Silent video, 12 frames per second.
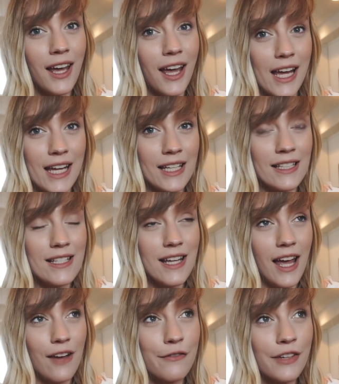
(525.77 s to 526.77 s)
and
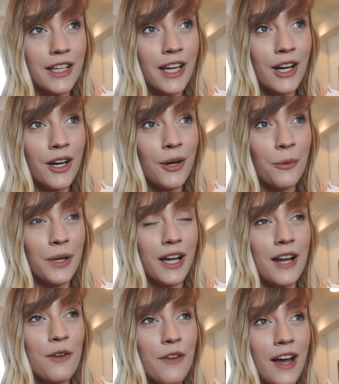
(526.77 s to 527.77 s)
every year we
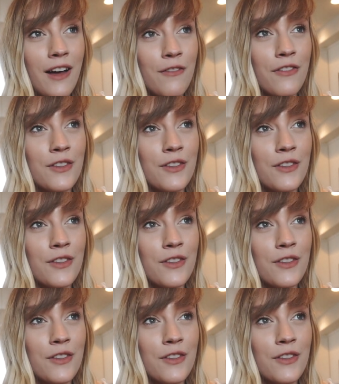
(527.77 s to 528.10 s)
kind of have